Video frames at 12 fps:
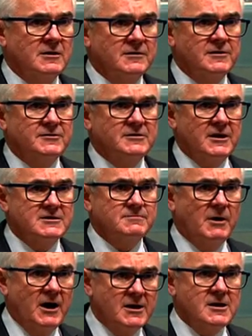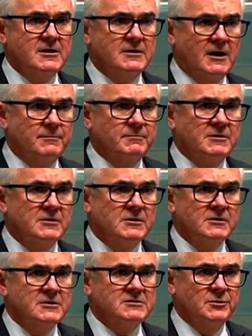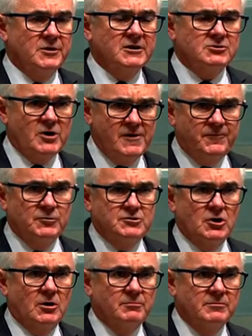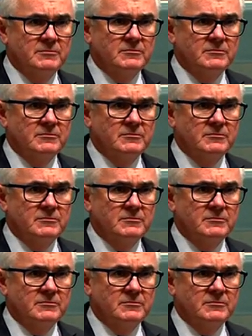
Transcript: that the Tasmanian government is doing a dreadful job